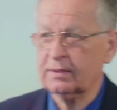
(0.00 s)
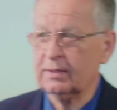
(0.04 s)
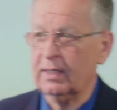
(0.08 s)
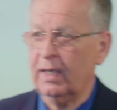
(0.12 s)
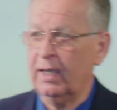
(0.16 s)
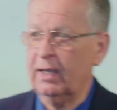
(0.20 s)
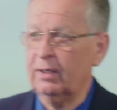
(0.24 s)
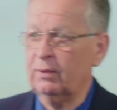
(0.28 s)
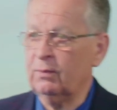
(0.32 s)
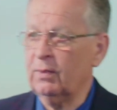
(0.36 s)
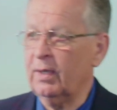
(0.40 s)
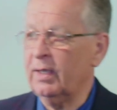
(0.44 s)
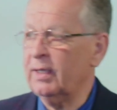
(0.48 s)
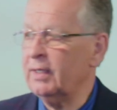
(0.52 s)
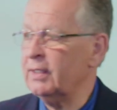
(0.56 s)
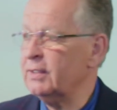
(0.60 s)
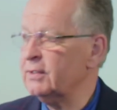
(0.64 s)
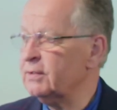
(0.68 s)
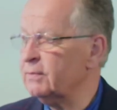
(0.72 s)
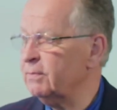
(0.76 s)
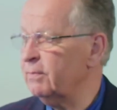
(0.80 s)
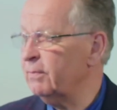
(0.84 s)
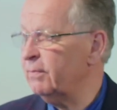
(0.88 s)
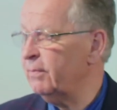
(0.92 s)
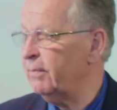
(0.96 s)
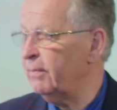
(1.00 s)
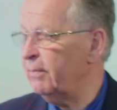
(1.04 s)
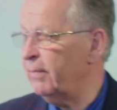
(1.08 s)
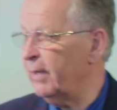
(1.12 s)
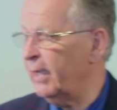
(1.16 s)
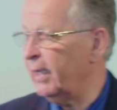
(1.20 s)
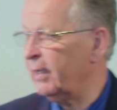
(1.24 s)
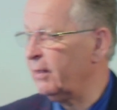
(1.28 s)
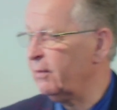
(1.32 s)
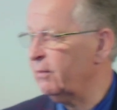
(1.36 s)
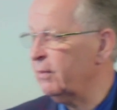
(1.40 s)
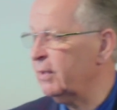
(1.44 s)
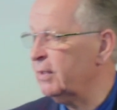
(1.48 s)
sideways,
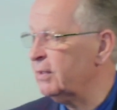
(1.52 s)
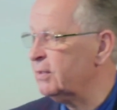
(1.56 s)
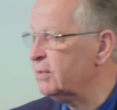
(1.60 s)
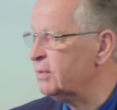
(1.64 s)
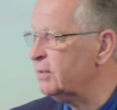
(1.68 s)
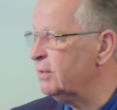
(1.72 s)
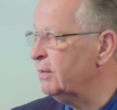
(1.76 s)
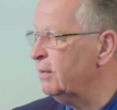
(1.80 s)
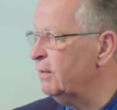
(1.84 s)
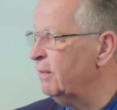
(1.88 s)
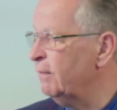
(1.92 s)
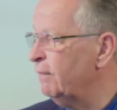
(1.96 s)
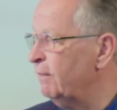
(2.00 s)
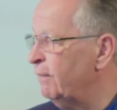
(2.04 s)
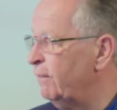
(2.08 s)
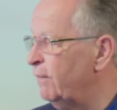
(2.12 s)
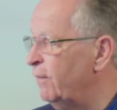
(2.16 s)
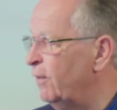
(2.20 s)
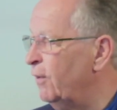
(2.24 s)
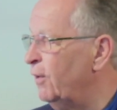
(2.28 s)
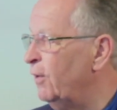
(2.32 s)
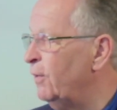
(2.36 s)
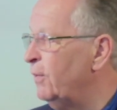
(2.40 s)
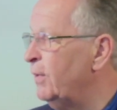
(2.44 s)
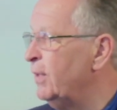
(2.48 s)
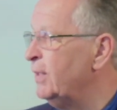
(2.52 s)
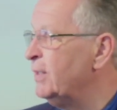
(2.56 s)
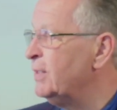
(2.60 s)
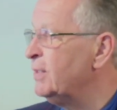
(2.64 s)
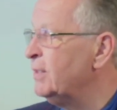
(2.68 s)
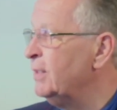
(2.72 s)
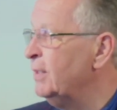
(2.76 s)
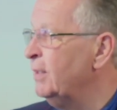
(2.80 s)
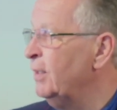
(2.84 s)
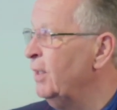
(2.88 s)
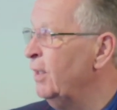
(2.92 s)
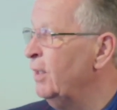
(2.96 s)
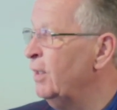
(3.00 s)
backwards,
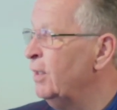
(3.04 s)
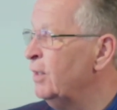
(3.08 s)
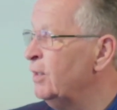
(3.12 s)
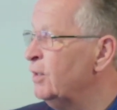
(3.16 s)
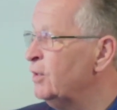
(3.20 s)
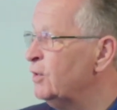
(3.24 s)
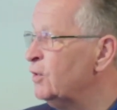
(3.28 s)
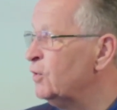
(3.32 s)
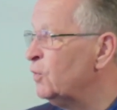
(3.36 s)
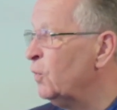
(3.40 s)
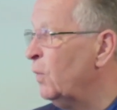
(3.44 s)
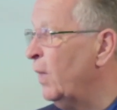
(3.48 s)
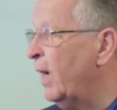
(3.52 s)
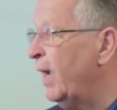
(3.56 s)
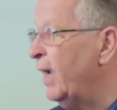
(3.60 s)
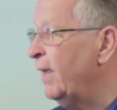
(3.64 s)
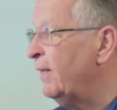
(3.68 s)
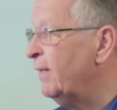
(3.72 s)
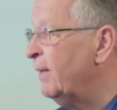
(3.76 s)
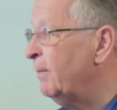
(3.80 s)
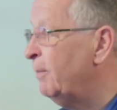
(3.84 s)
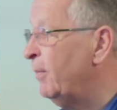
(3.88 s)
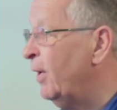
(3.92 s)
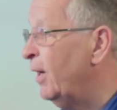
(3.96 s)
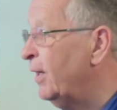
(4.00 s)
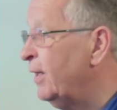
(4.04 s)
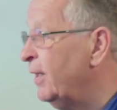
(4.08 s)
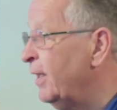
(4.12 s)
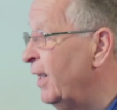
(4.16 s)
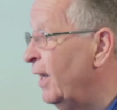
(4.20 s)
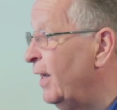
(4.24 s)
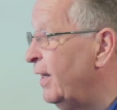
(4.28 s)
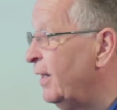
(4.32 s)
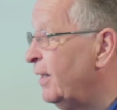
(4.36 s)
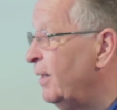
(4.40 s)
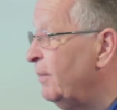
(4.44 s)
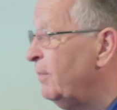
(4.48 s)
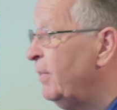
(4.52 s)
forwards, sway the body a
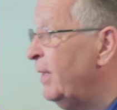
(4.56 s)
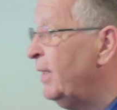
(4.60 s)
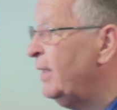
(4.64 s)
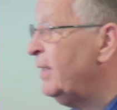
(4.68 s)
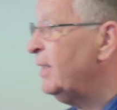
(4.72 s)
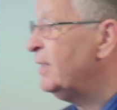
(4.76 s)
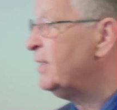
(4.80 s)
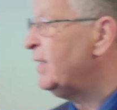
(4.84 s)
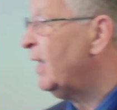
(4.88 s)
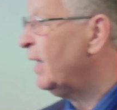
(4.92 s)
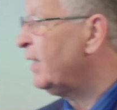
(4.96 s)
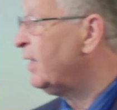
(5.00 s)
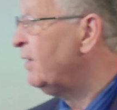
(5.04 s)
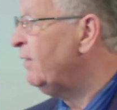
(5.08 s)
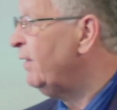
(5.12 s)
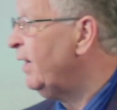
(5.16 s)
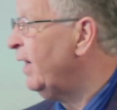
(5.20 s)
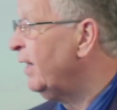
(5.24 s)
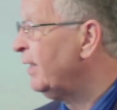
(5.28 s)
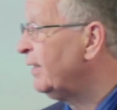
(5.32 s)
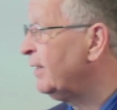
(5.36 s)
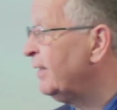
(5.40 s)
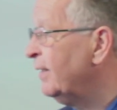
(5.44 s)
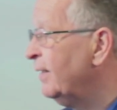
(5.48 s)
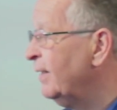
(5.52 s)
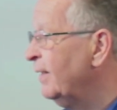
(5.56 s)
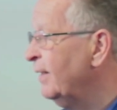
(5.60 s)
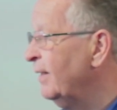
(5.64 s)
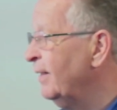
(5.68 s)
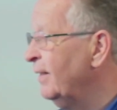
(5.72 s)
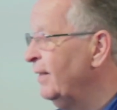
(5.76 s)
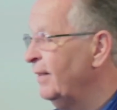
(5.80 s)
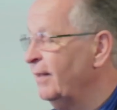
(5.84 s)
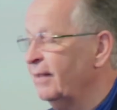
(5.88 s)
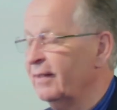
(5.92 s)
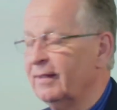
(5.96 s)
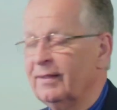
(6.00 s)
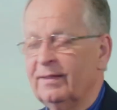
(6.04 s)
little bit. Is that correct?
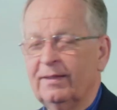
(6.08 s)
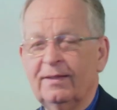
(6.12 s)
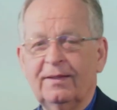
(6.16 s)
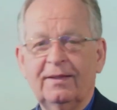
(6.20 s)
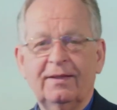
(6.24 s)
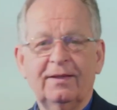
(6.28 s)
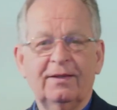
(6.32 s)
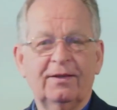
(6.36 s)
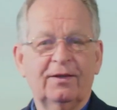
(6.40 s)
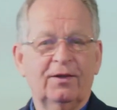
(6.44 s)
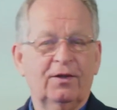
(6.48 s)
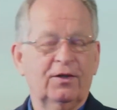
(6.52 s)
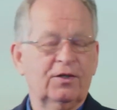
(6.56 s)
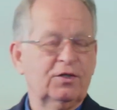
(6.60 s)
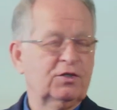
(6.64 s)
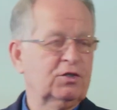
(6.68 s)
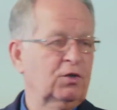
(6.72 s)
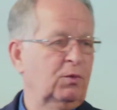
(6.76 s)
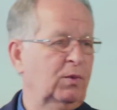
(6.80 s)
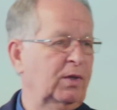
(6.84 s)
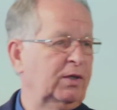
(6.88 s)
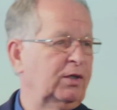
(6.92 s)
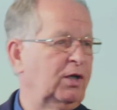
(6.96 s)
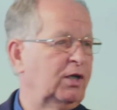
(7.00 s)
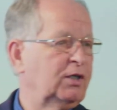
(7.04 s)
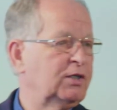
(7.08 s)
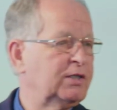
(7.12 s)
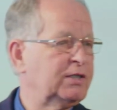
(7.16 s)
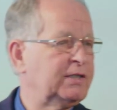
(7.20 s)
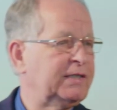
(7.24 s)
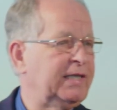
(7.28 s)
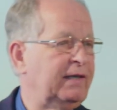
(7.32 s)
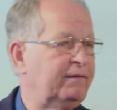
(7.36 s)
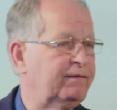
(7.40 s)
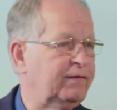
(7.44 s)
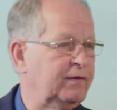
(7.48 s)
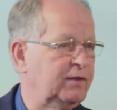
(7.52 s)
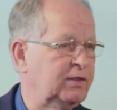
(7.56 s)
Yes. So we're not
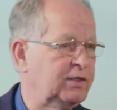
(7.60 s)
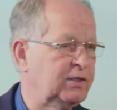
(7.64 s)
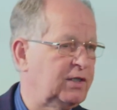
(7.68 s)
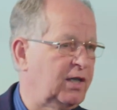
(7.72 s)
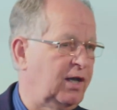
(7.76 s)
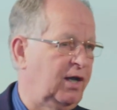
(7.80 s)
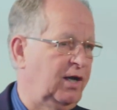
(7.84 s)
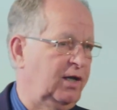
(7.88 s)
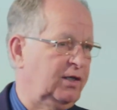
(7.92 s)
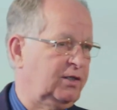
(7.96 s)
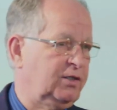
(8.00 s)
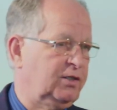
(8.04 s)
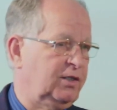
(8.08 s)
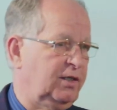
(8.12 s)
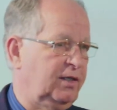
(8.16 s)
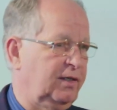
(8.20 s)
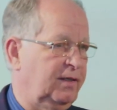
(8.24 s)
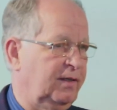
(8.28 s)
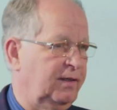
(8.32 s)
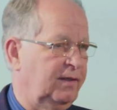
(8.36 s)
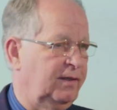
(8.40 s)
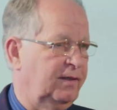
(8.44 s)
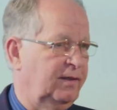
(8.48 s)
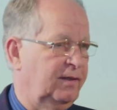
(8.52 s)
stiff and starchy.